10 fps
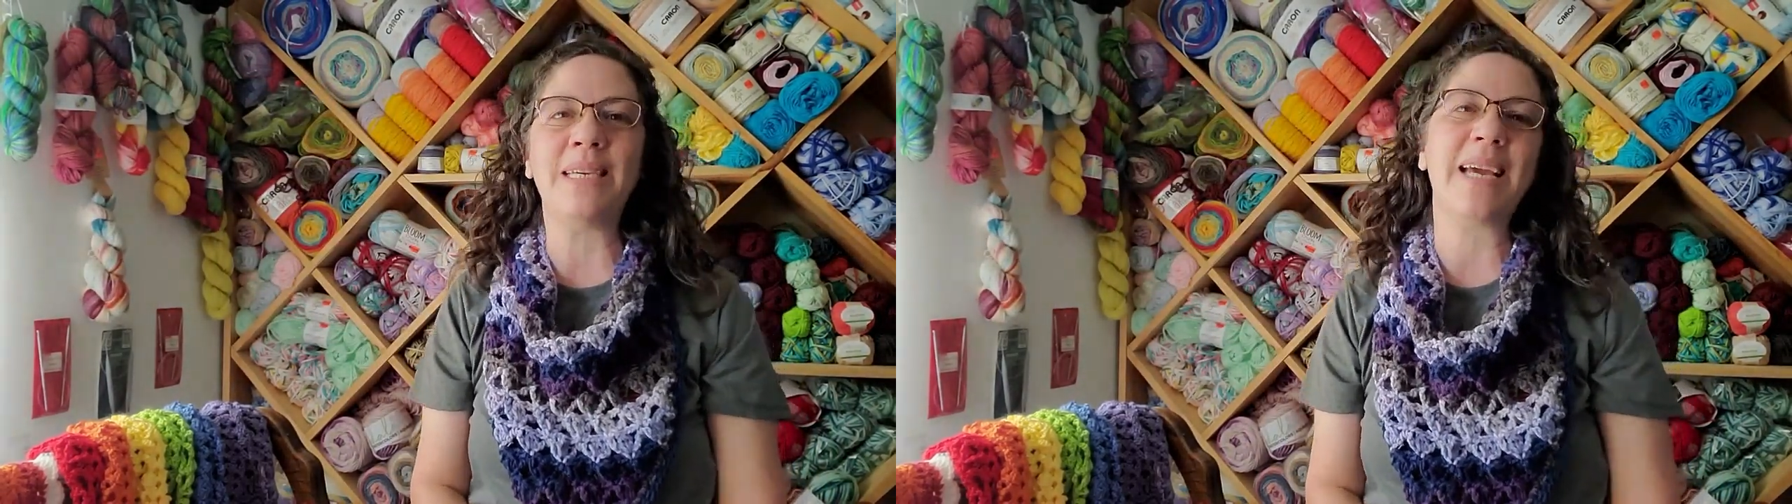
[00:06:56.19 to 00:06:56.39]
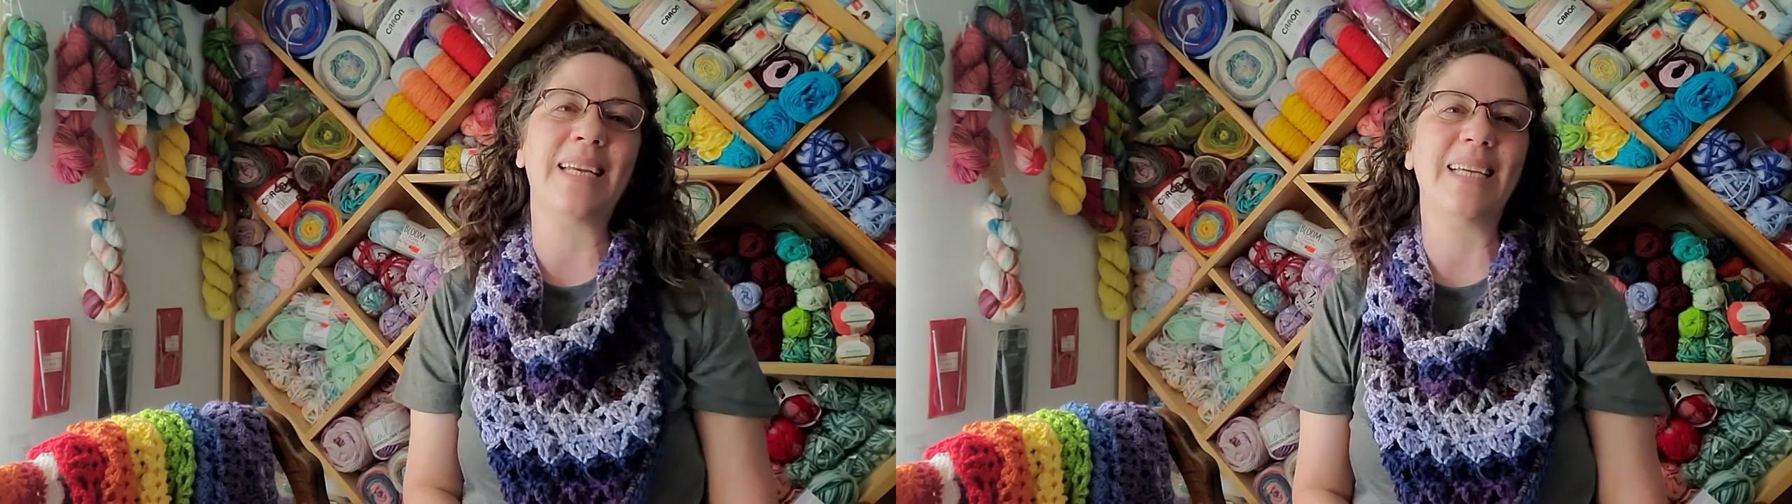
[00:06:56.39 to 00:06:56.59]

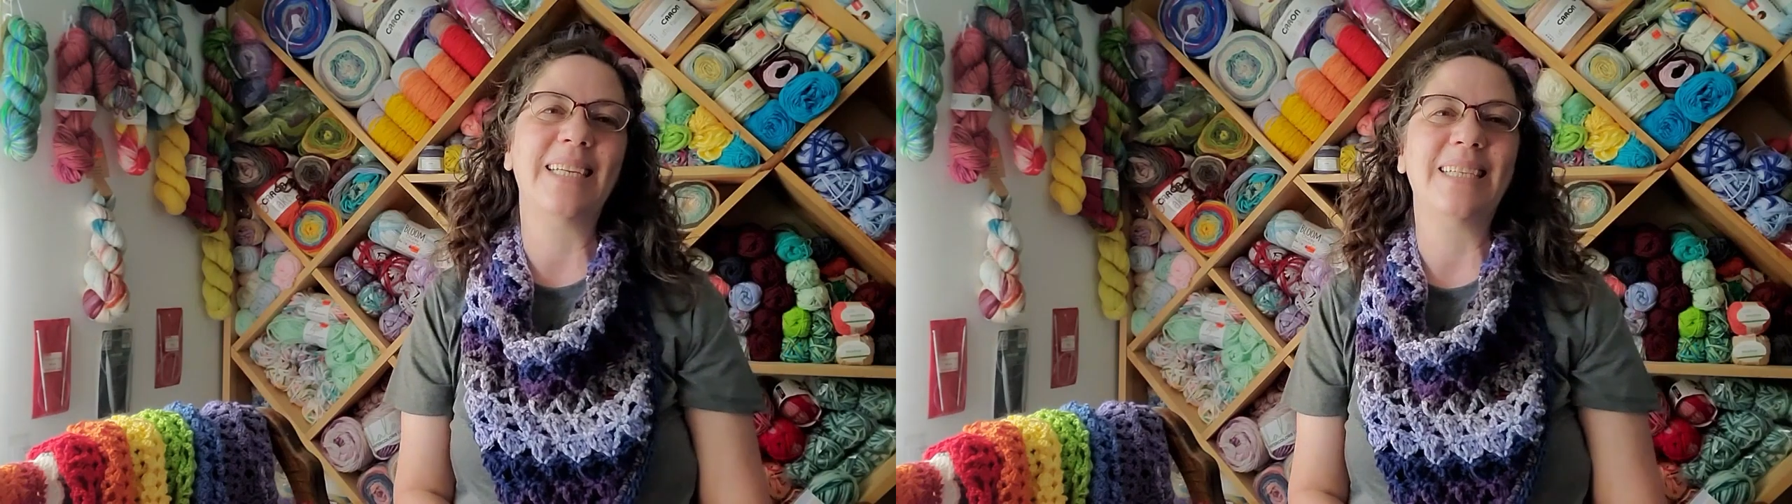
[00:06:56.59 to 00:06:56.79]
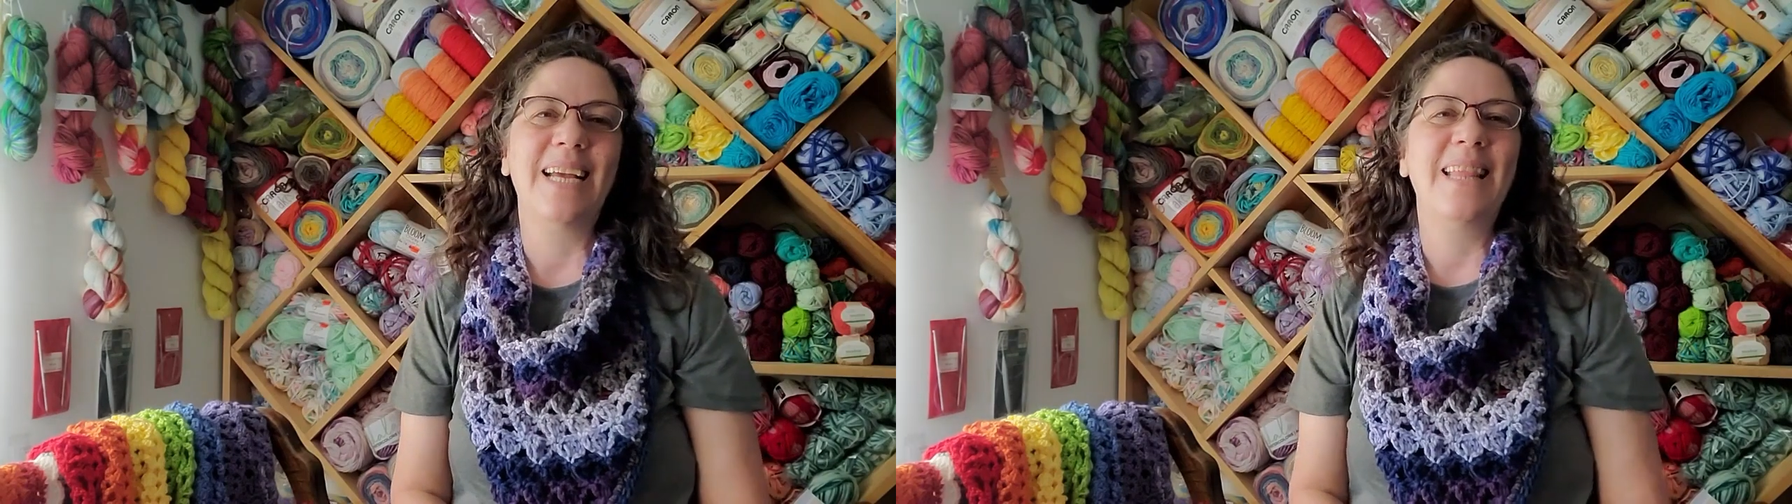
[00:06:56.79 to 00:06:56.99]
again.
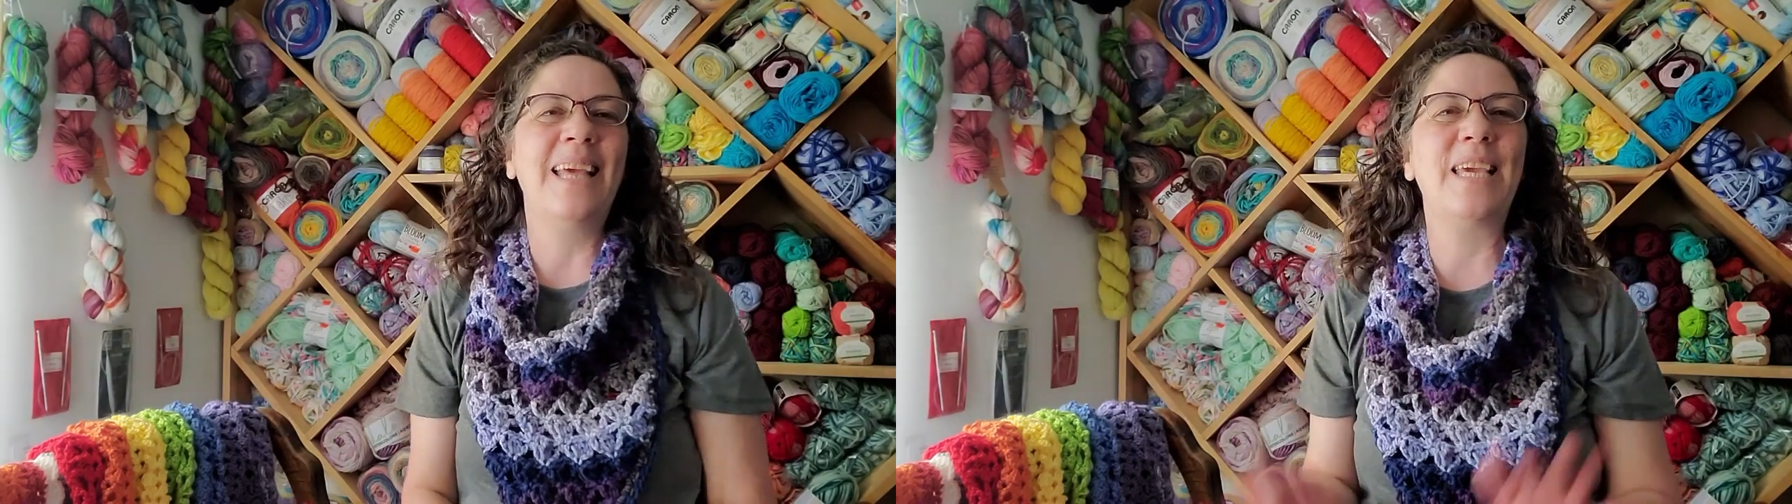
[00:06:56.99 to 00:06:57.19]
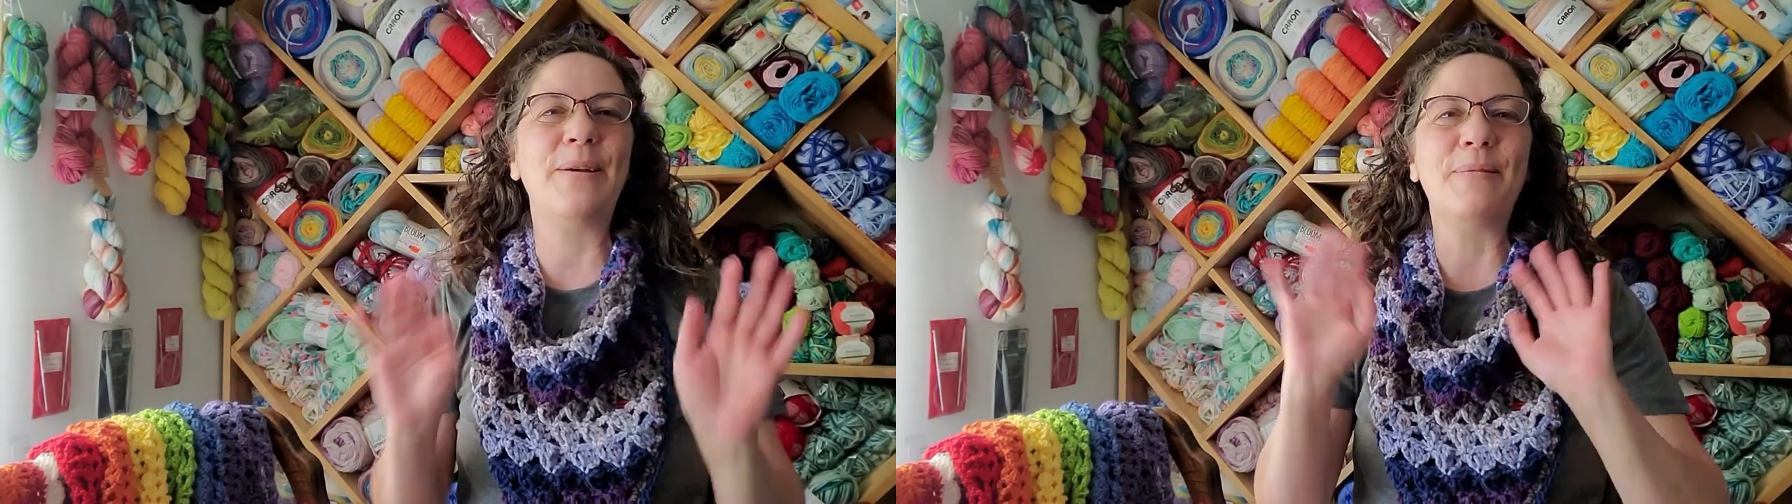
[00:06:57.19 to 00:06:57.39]

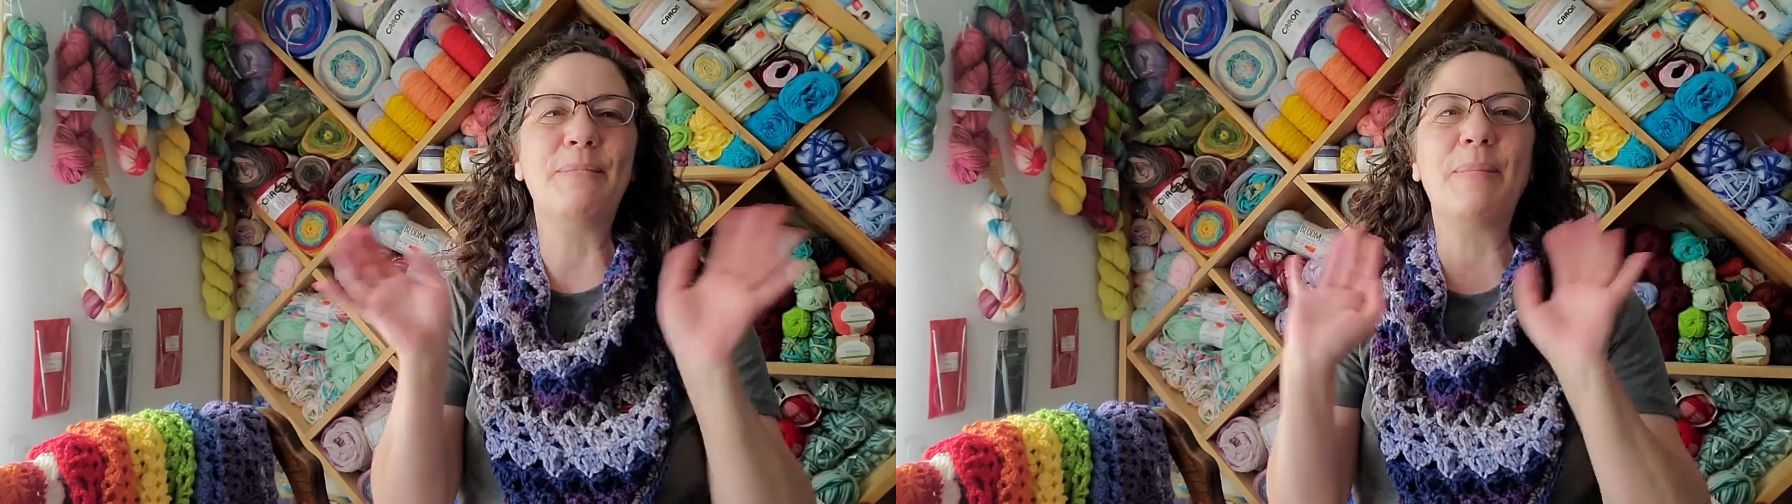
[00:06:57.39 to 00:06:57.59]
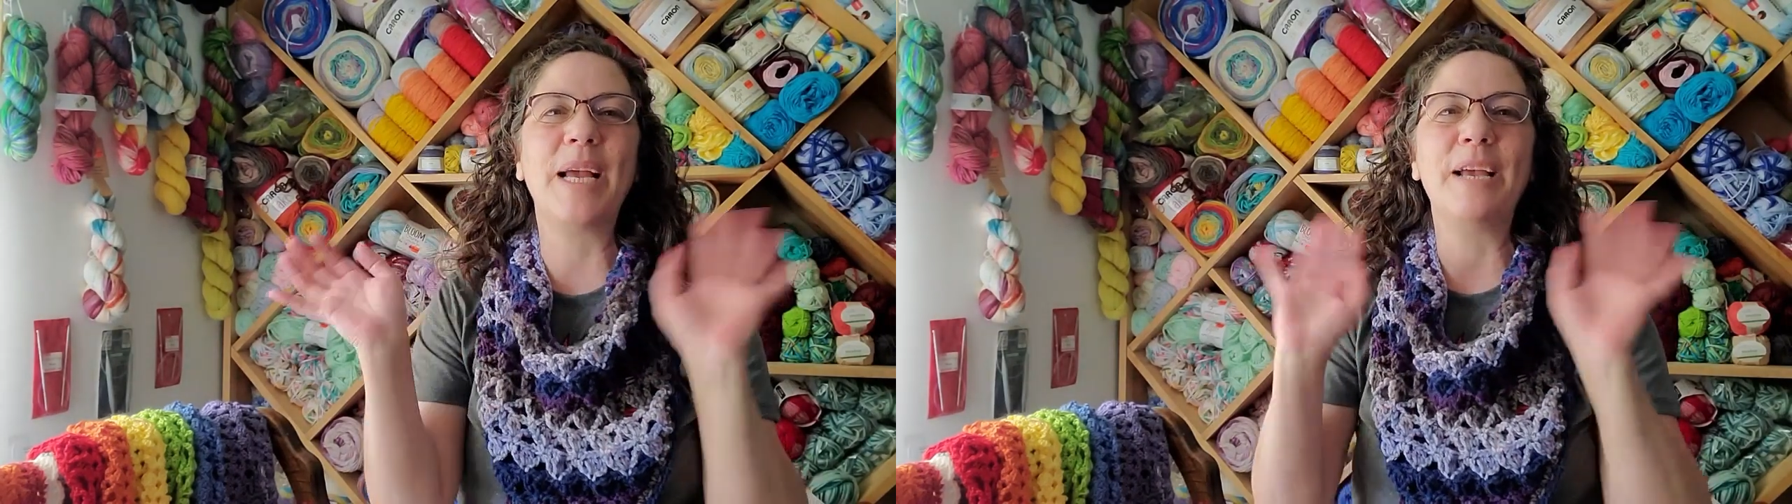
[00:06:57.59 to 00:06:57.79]
Thank you.
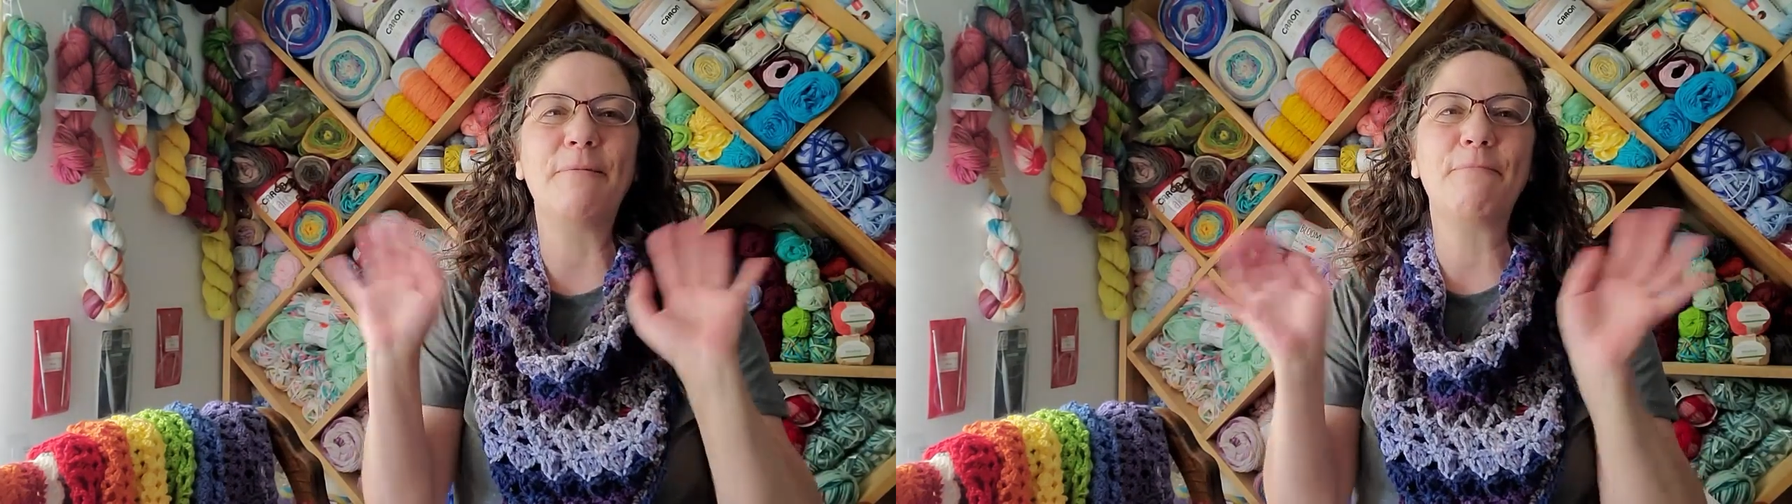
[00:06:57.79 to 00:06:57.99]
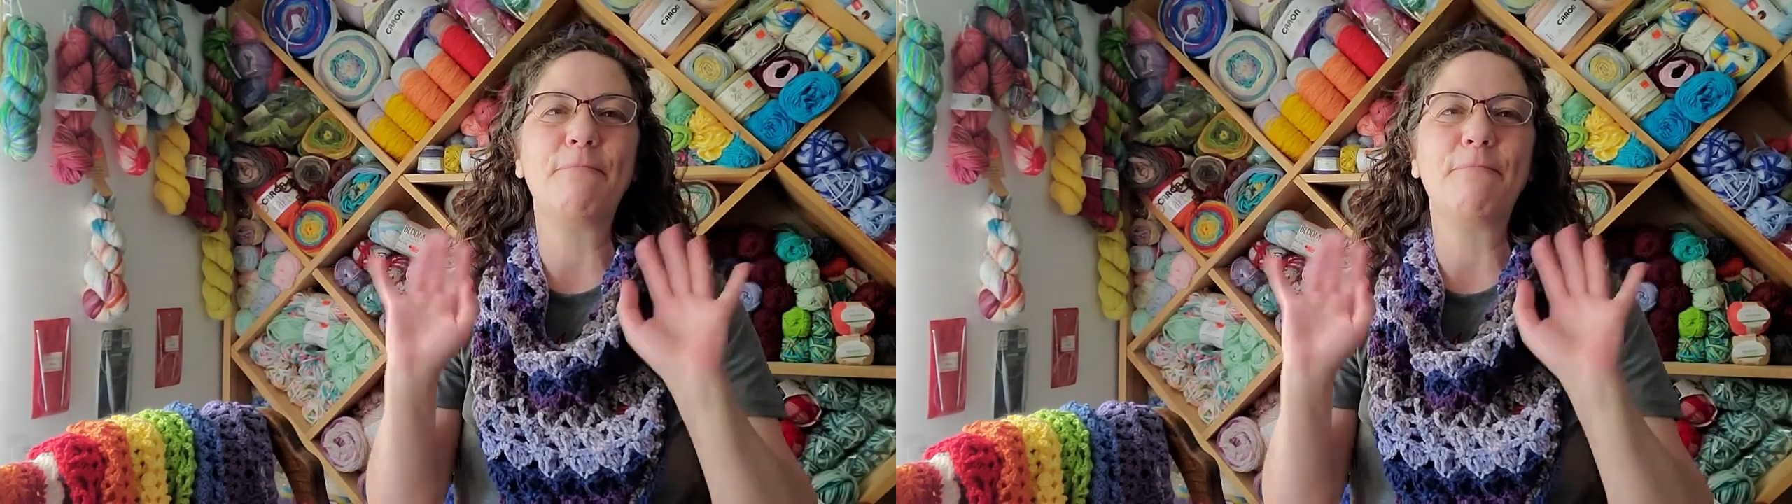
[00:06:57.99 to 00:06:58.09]
Bye-bye.